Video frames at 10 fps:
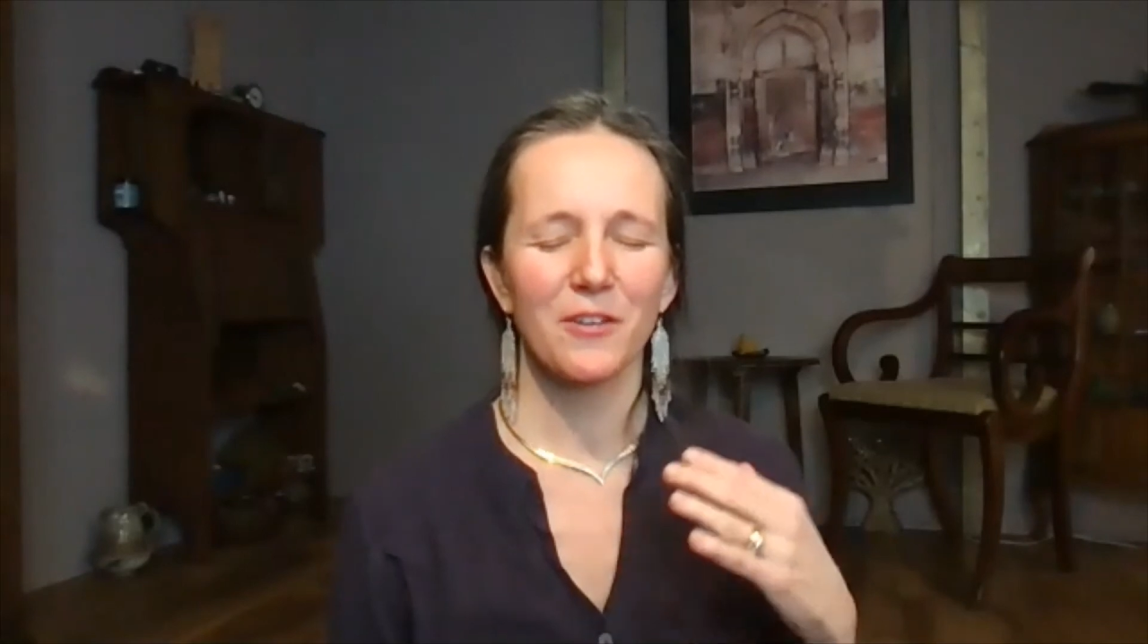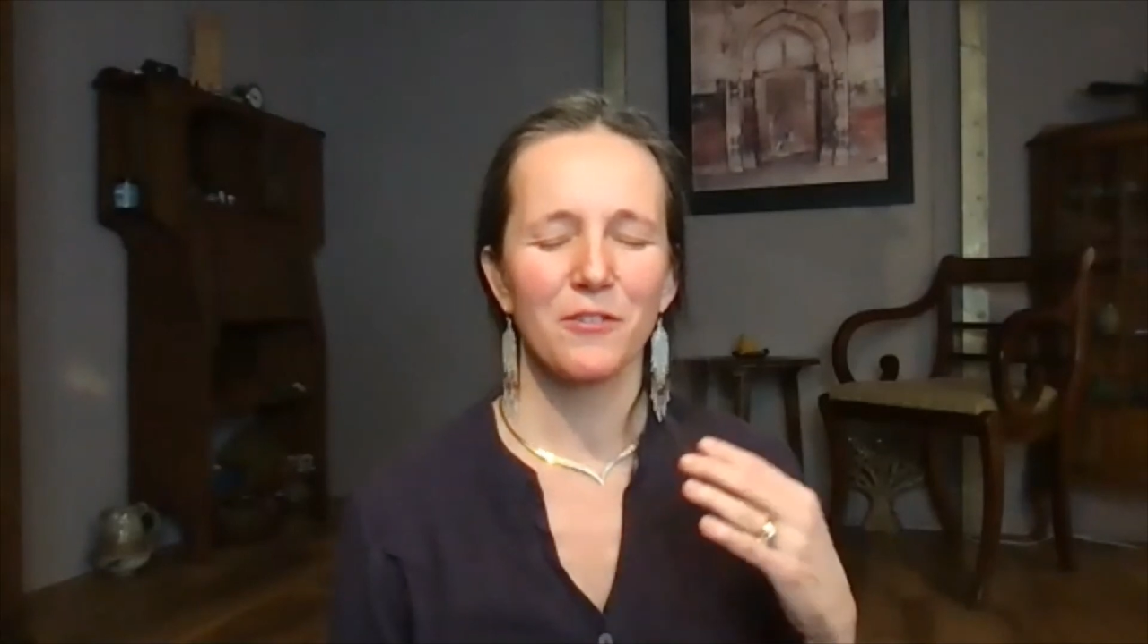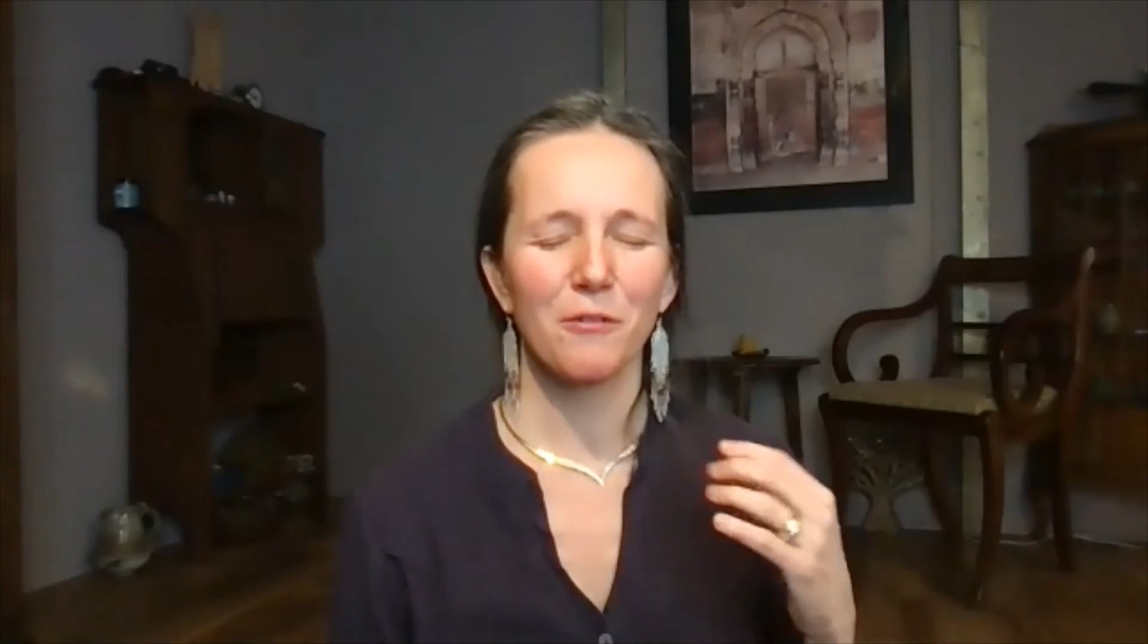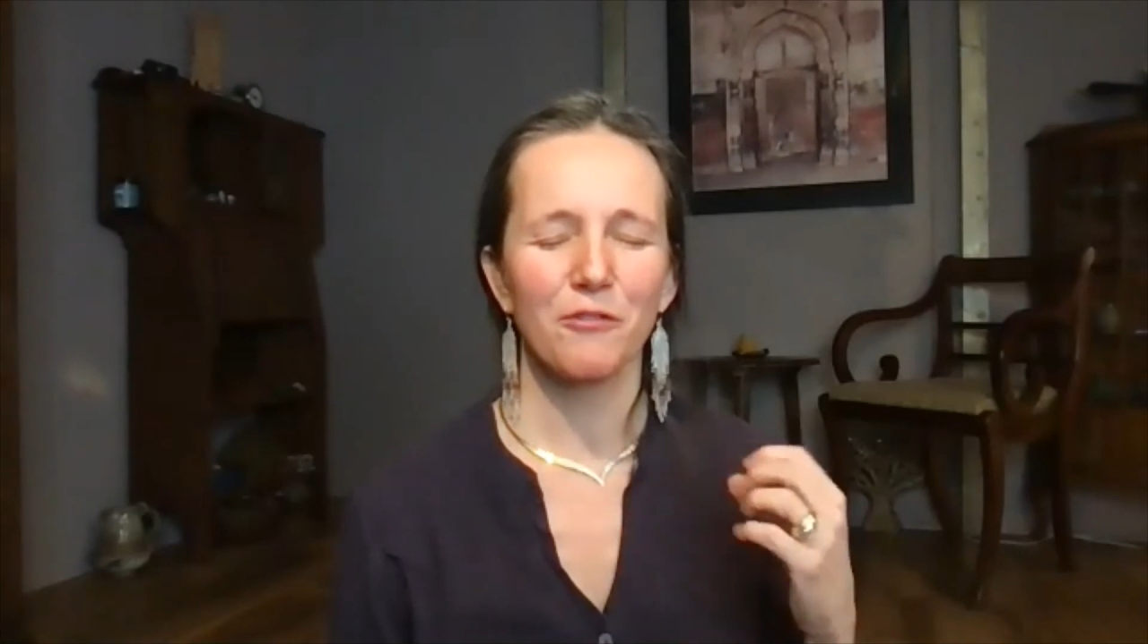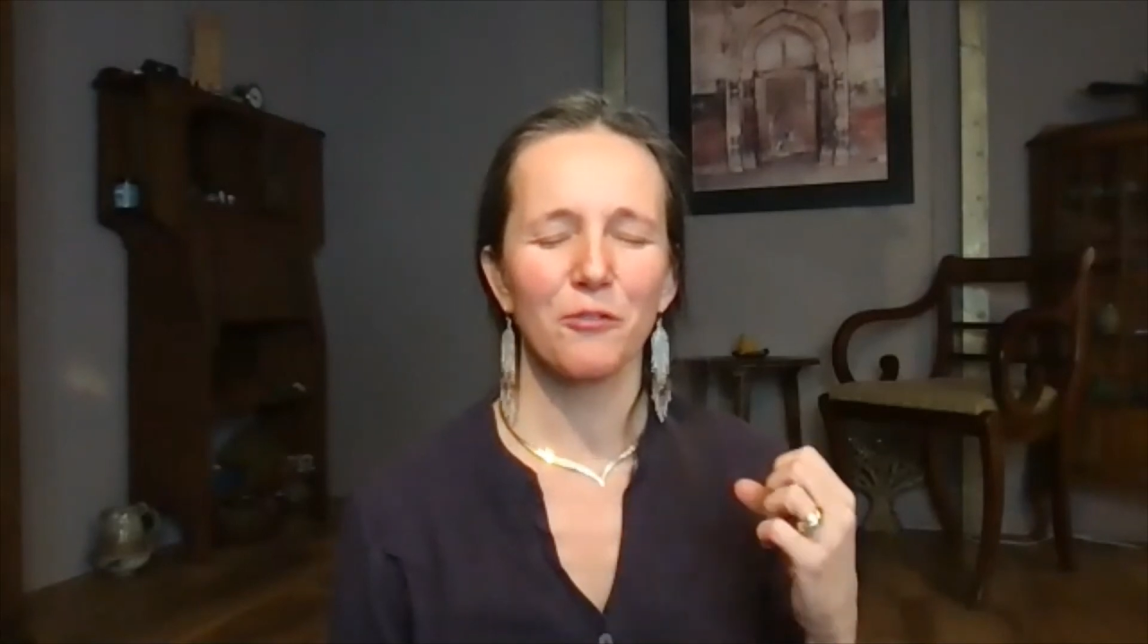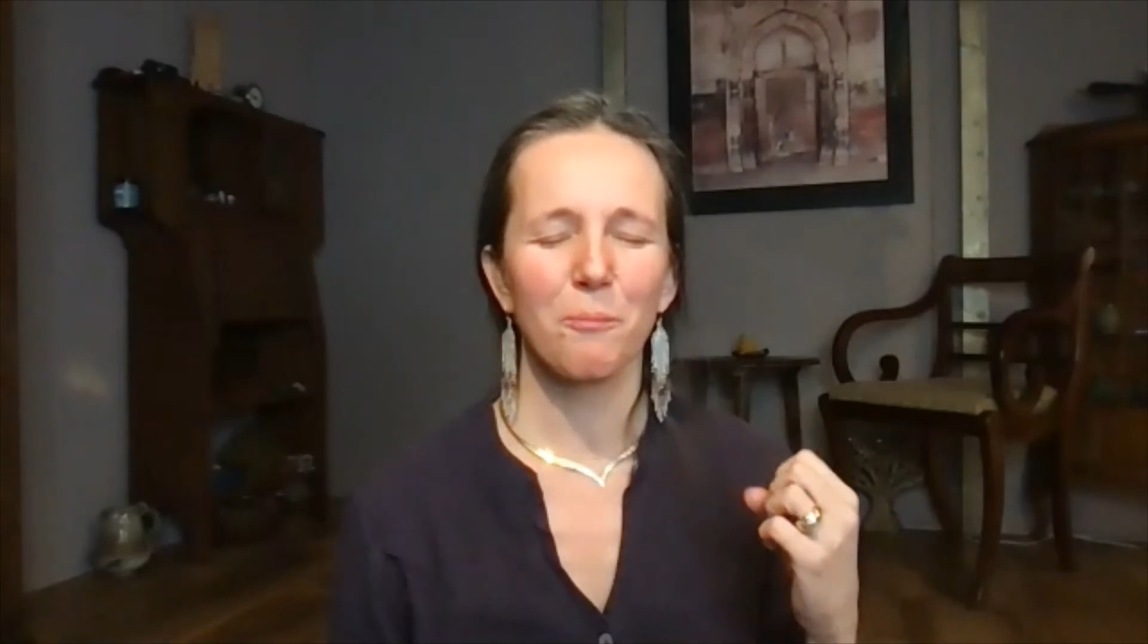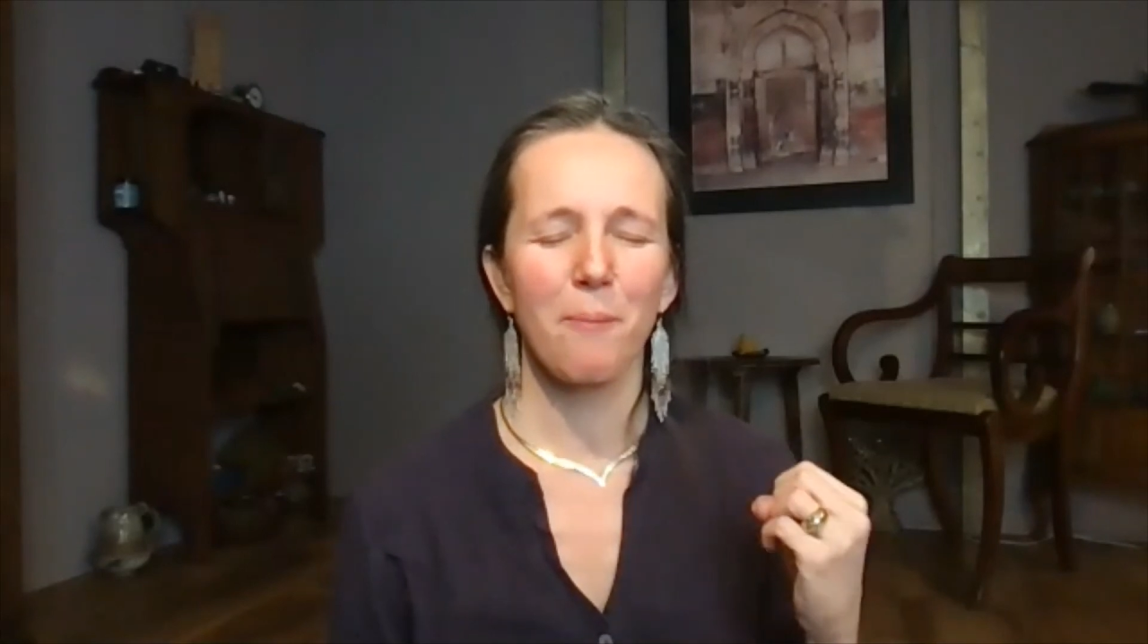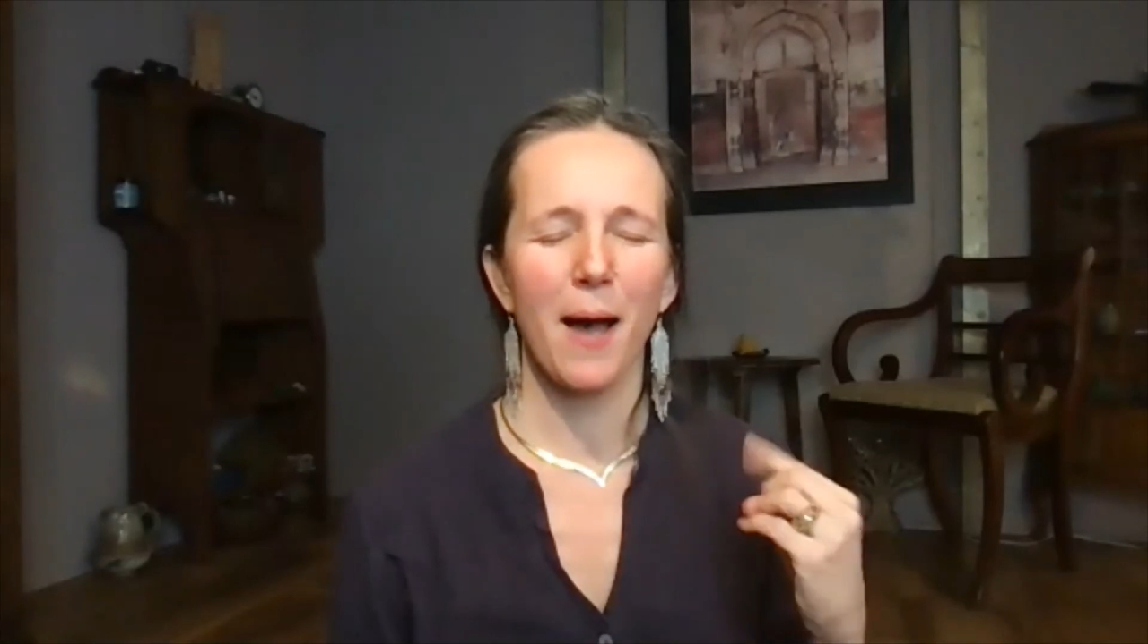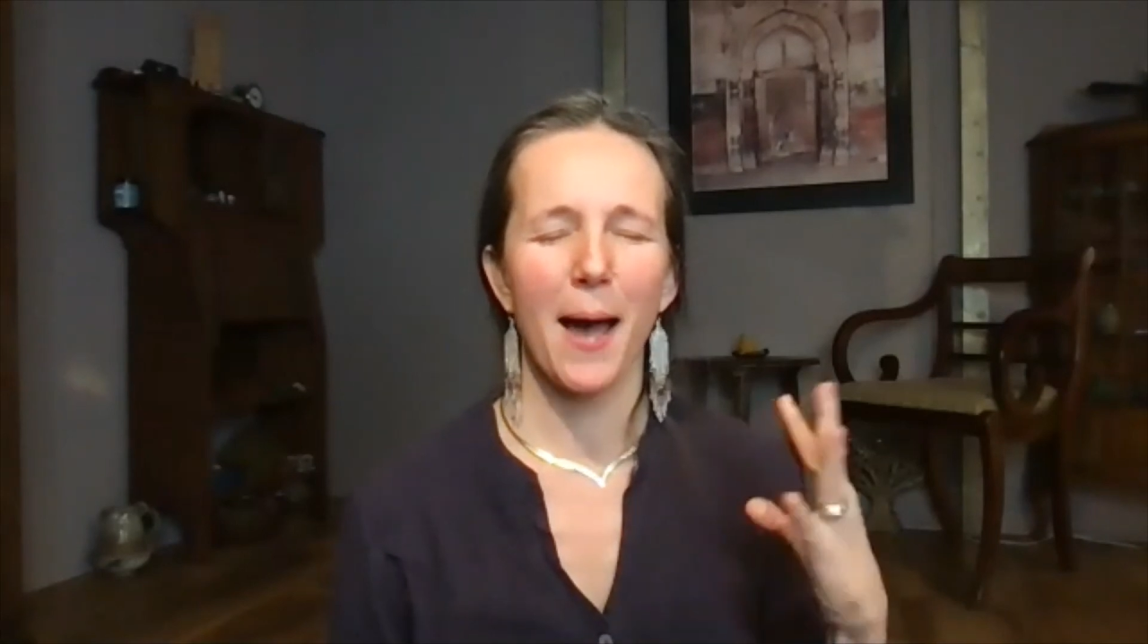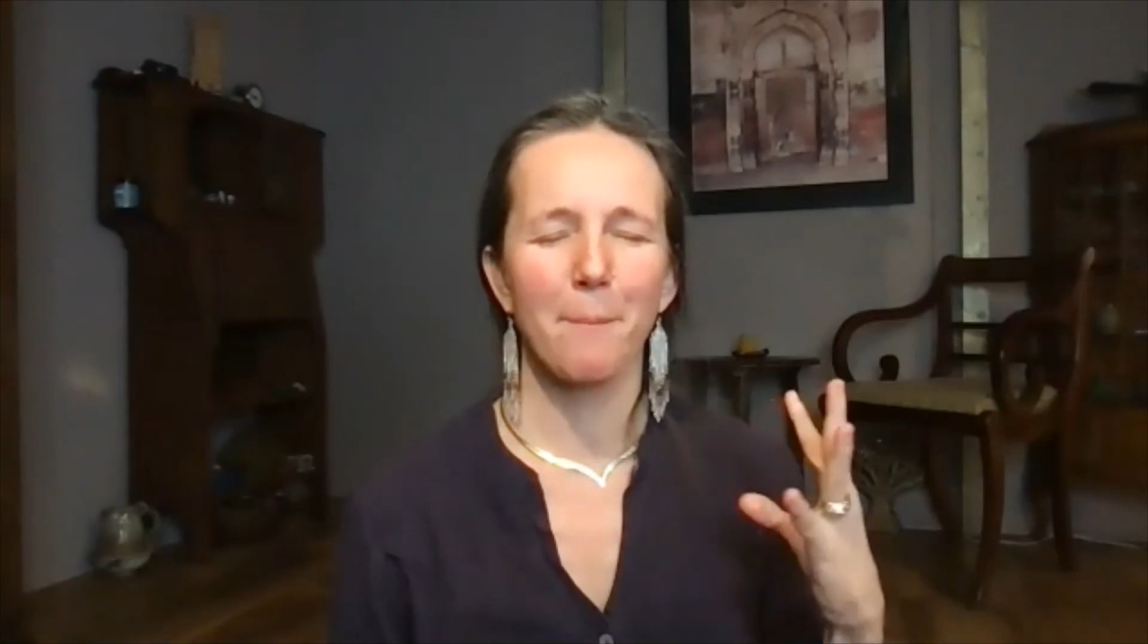don't
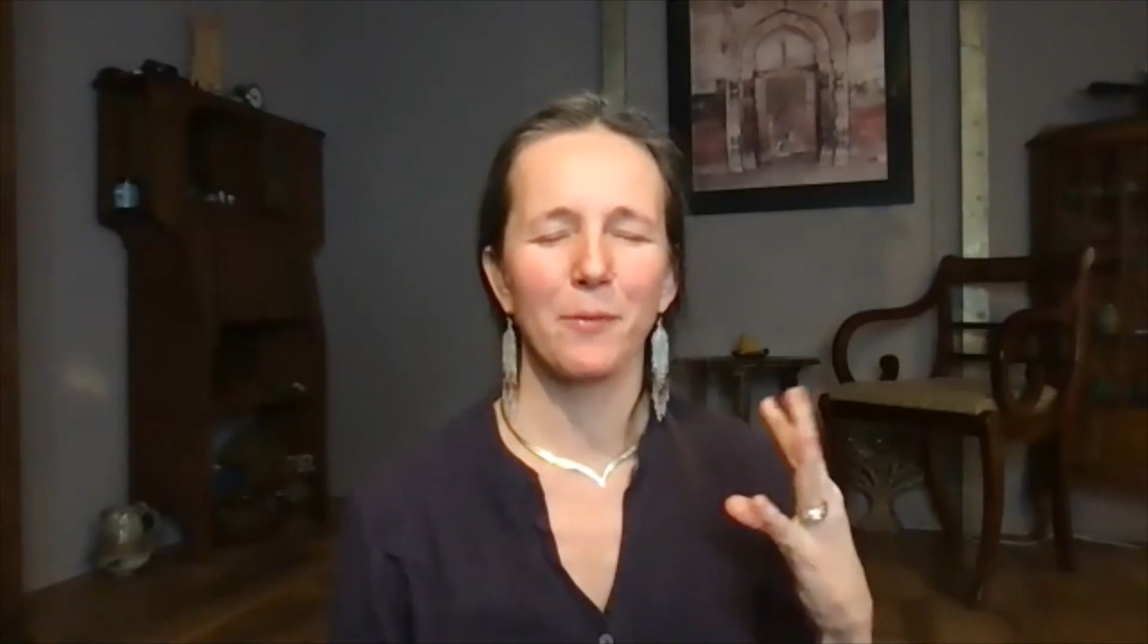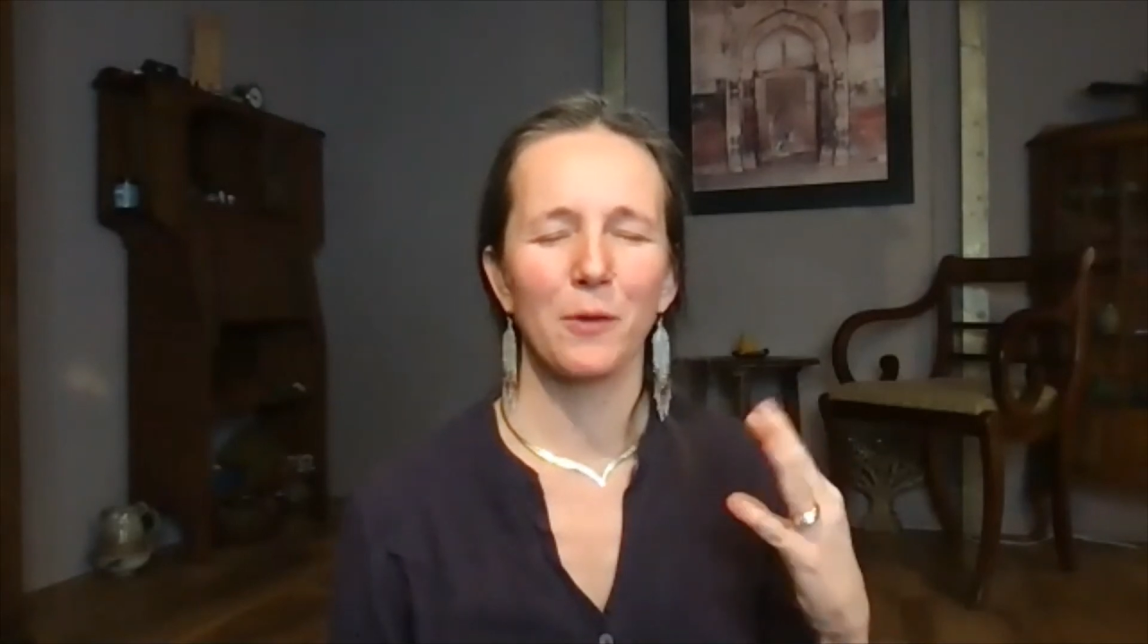just pop